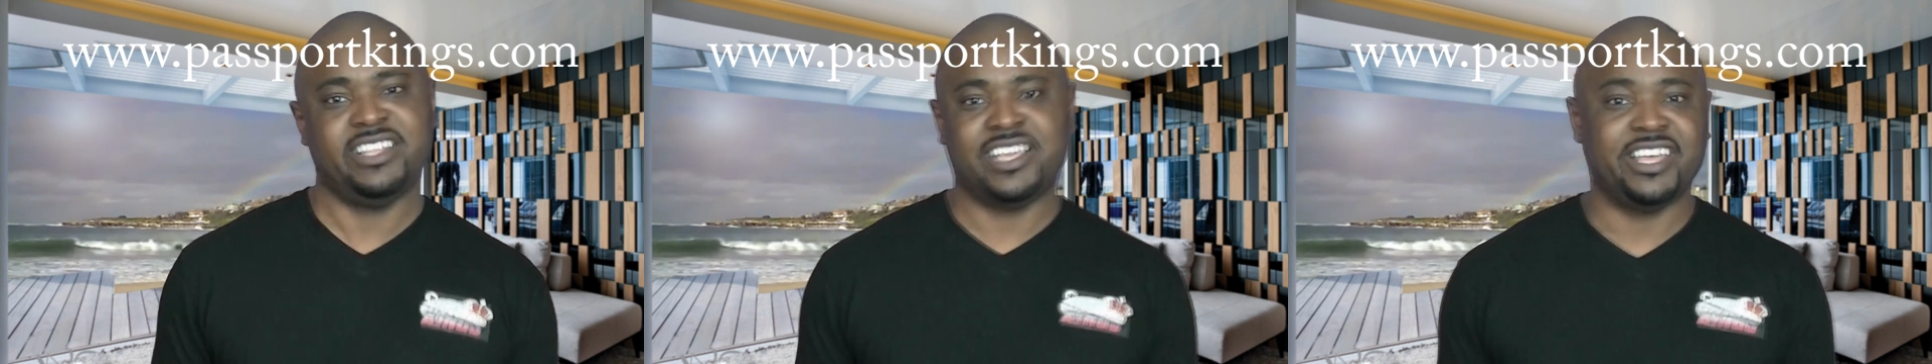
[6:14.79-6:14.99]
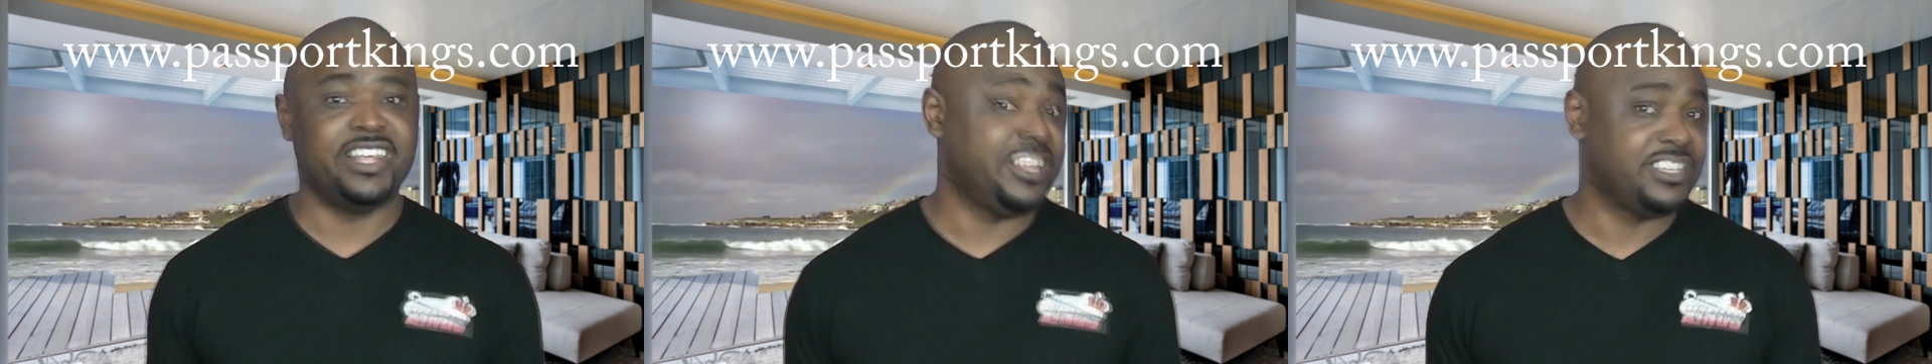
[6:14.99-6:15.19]
to
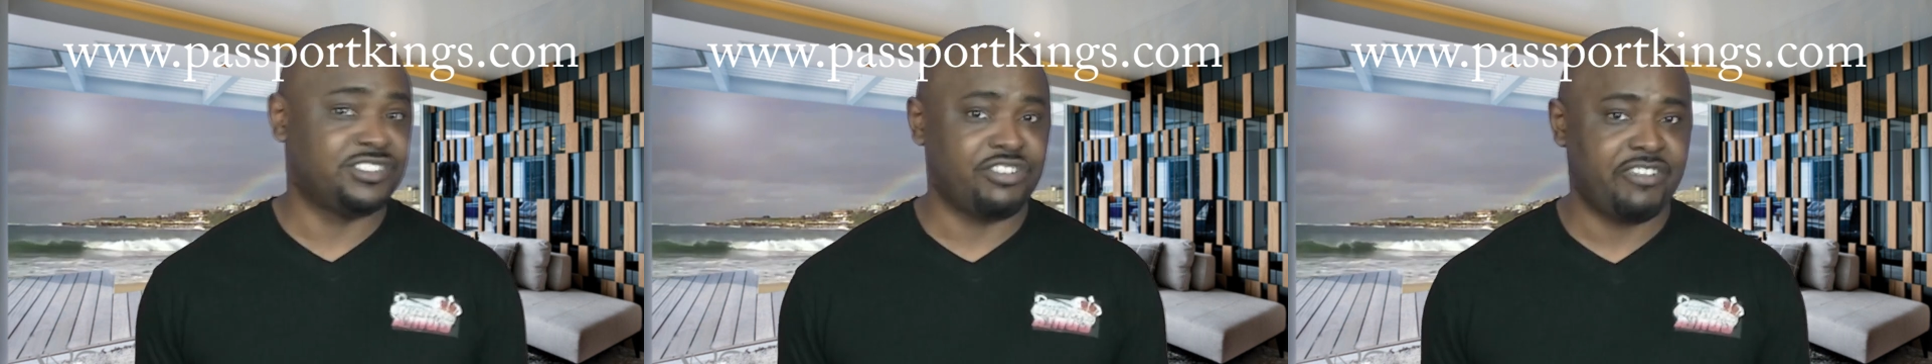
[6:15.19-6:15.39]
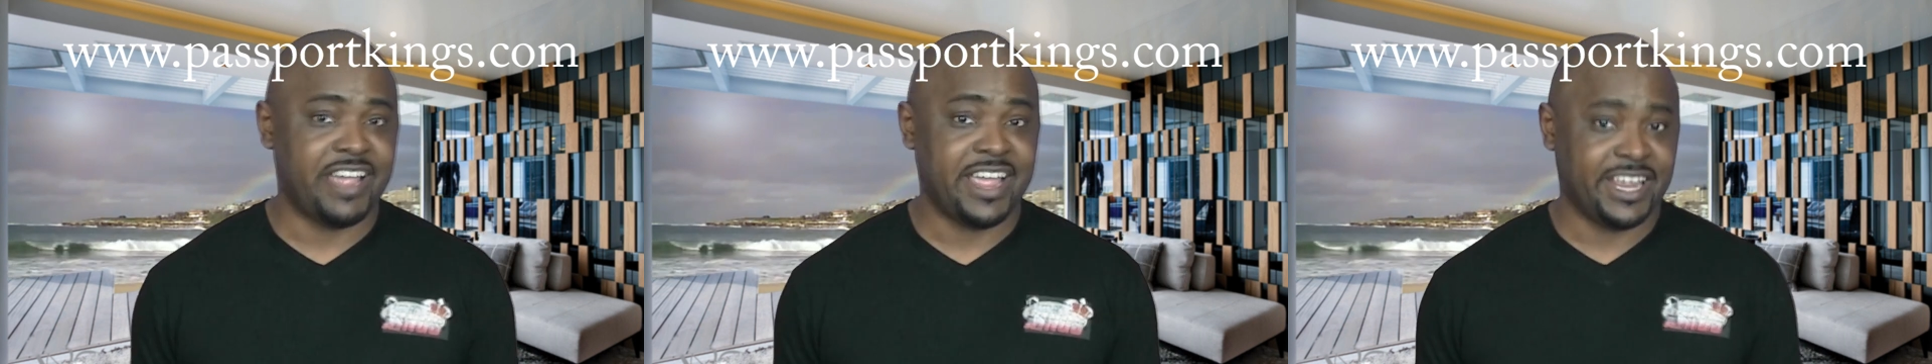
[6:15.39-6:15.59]
get his
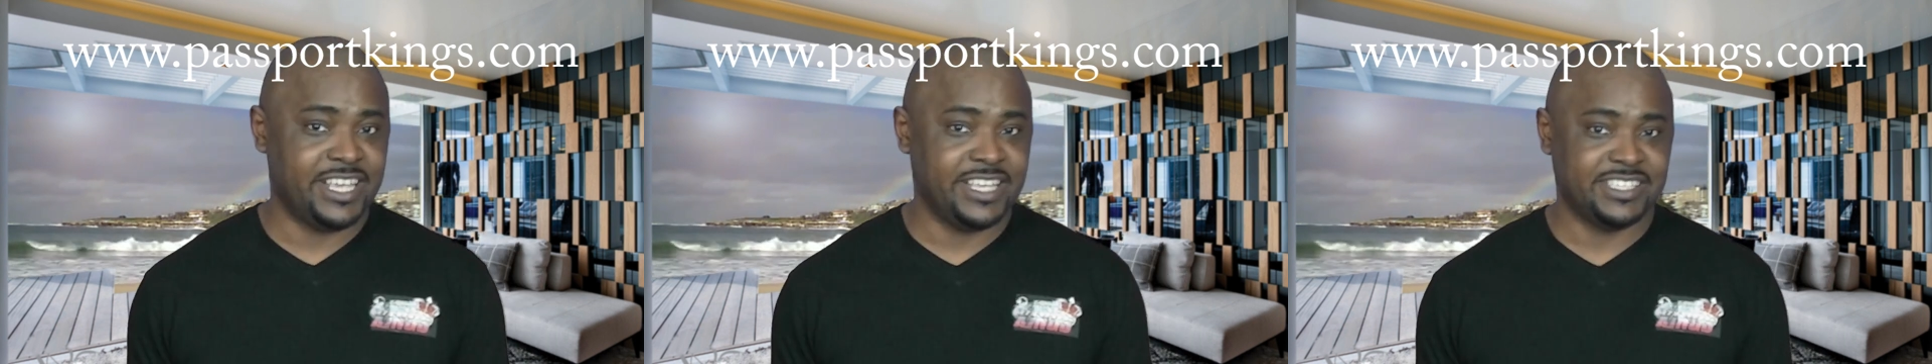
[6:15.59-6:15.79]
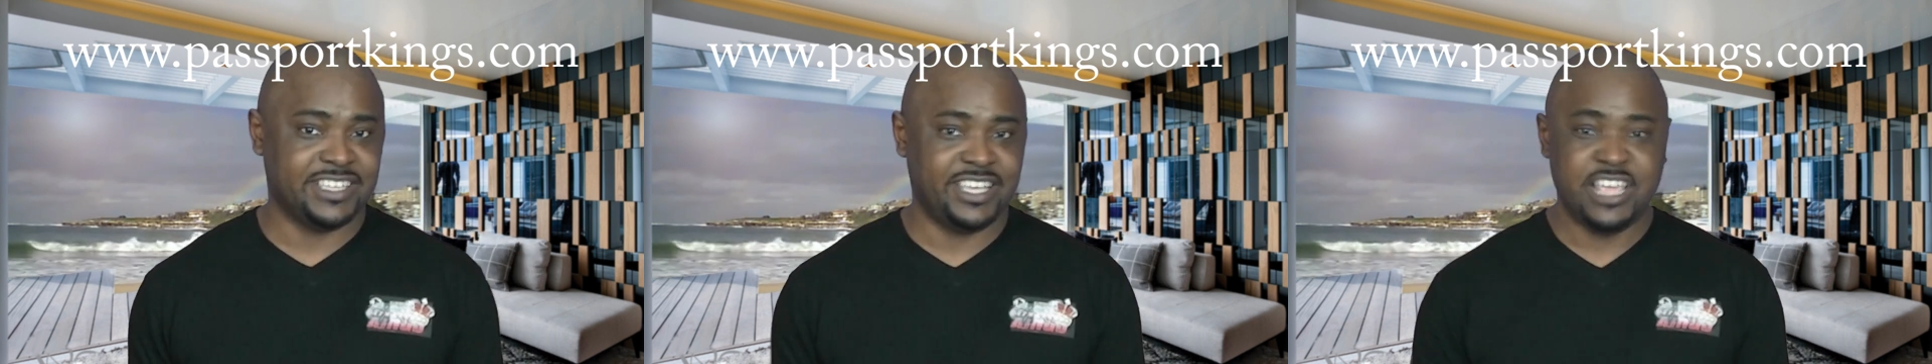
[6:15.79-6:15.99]
crack,
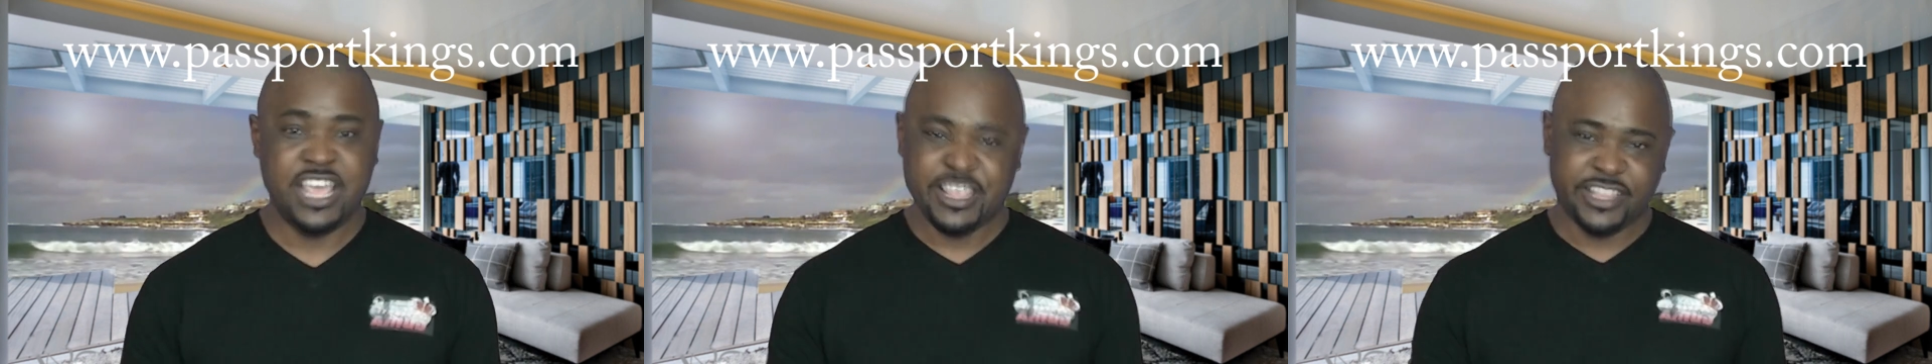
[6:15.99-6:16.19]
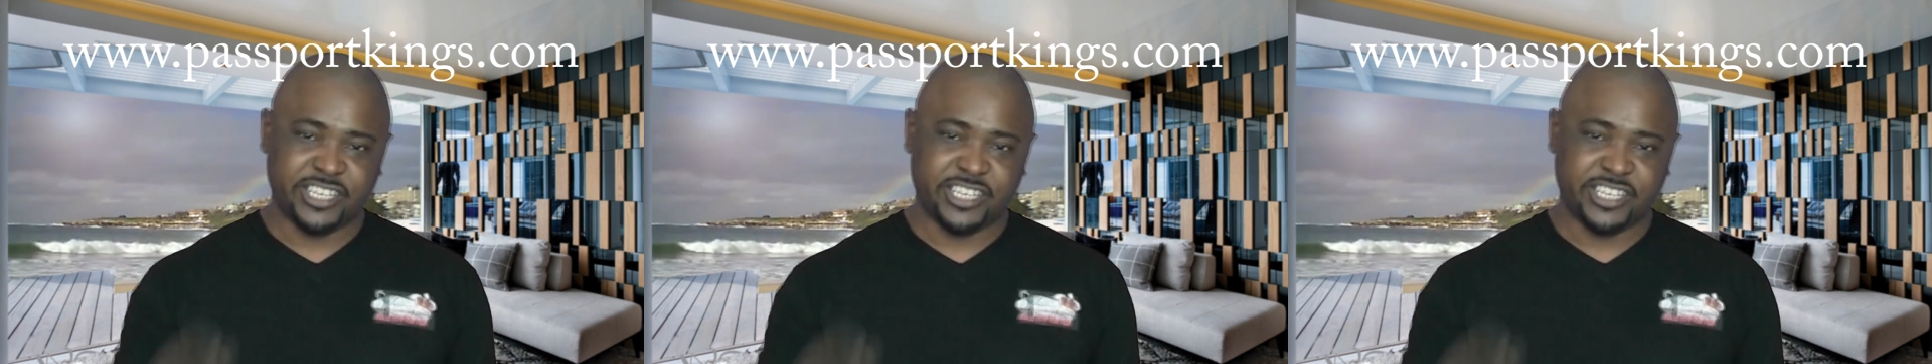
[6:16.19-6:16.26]
is it?